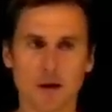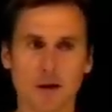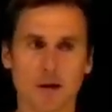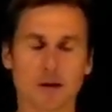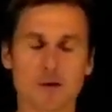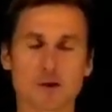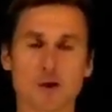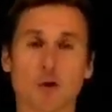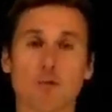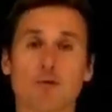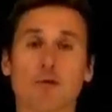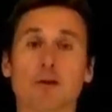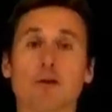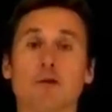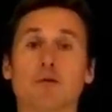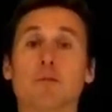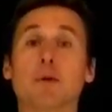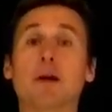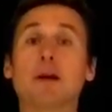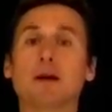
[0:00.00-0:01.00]
that's hopefully
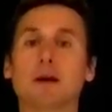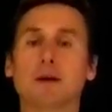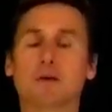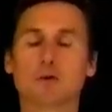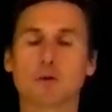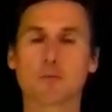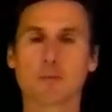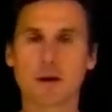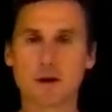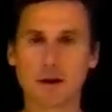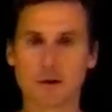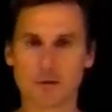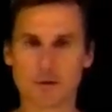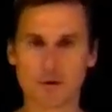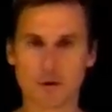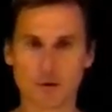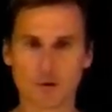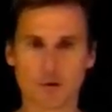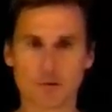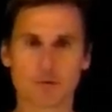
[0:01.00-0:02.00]
familiar to many of
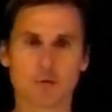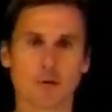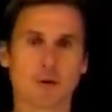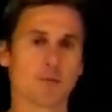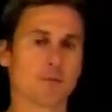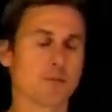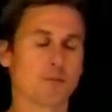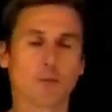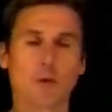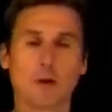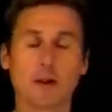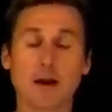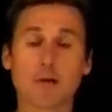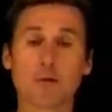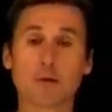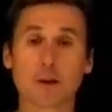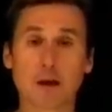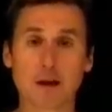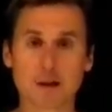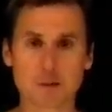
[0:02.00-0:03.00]
you from
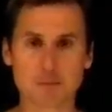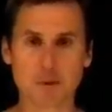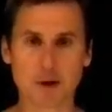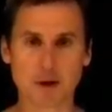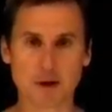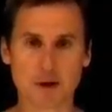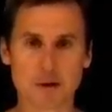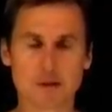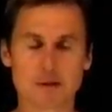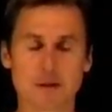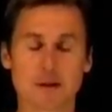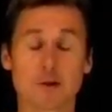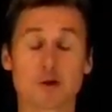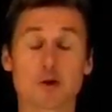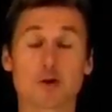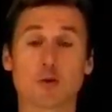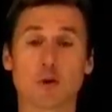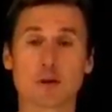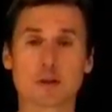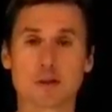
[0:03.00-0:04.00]
everyday experience and that
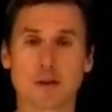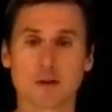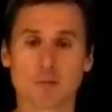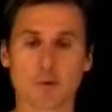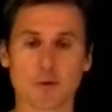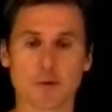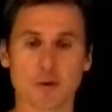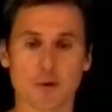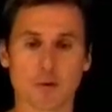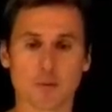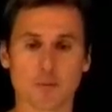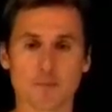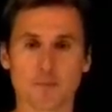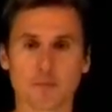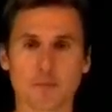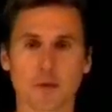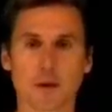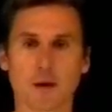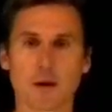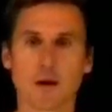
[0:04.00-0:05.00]
should resonate with you.
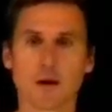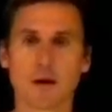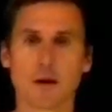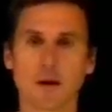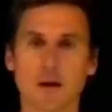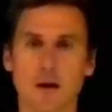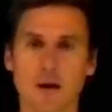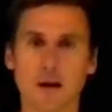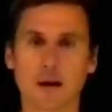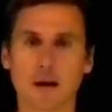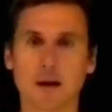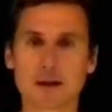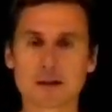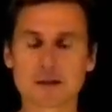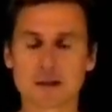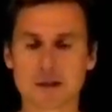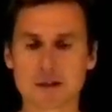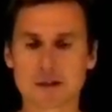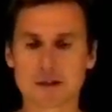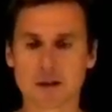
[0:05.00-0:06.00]
Let's
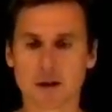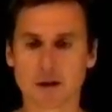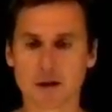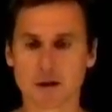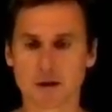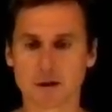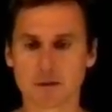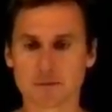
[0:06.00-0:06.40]
get started.